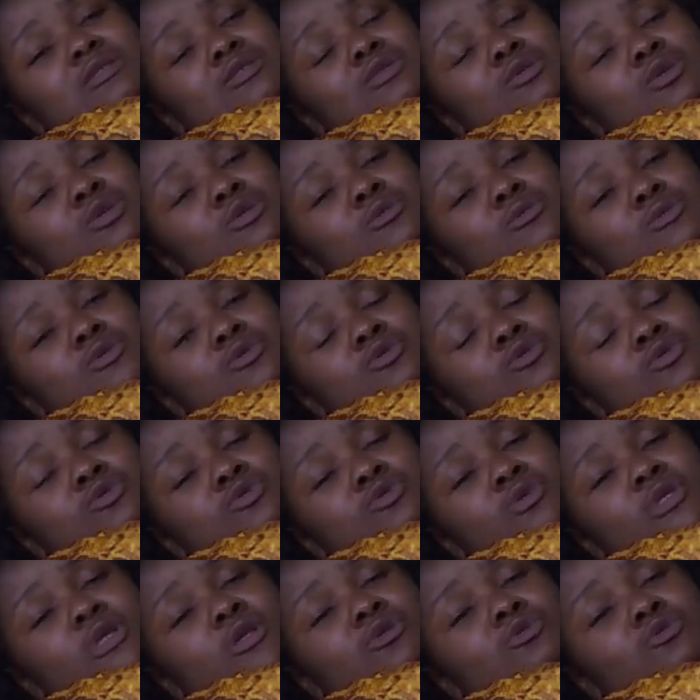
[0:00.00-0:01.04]
this hospital
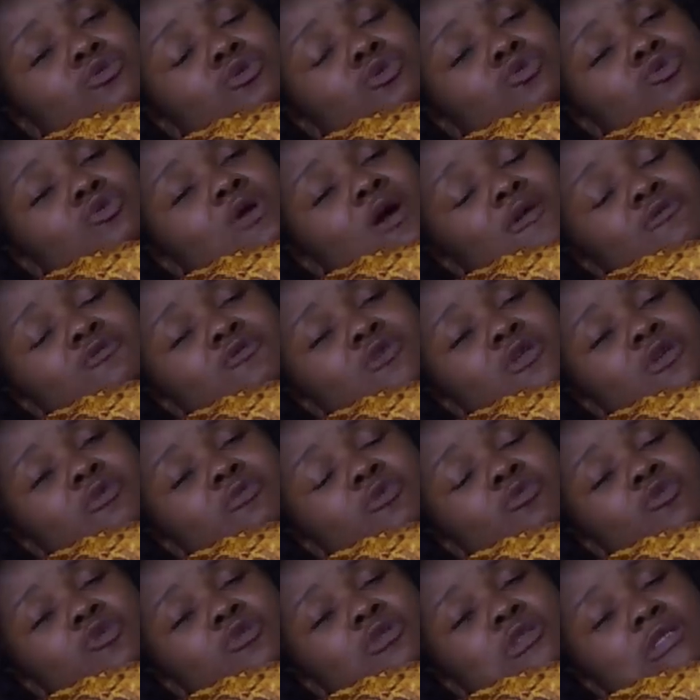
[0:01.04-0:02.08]
today, so you have to give me
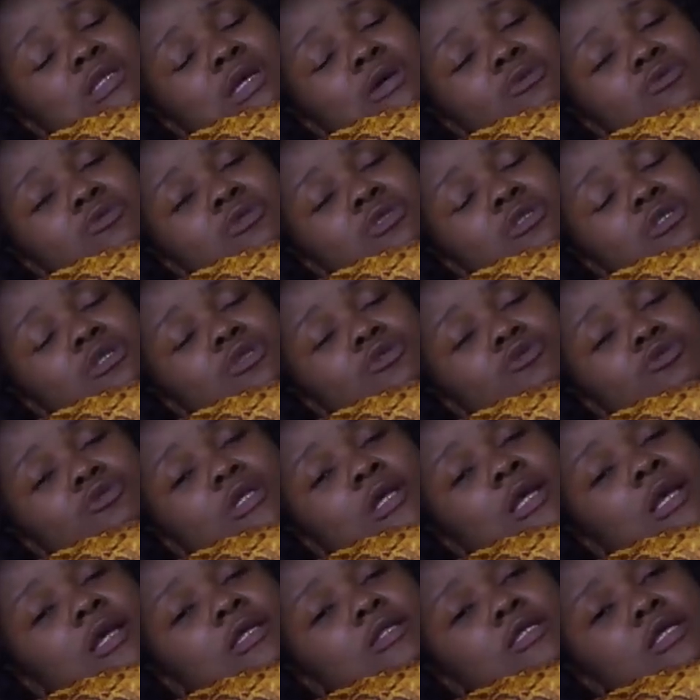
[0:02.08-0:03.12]
money that will stay today
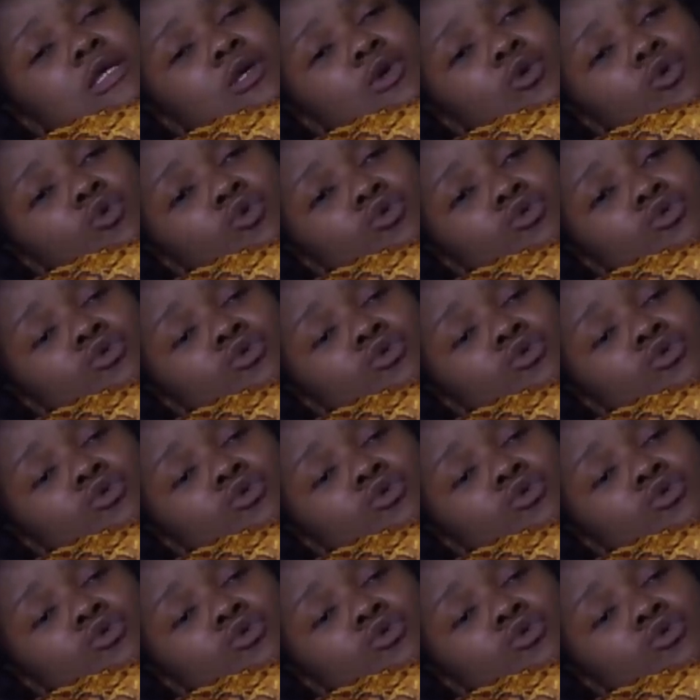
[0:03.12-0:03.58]
and then go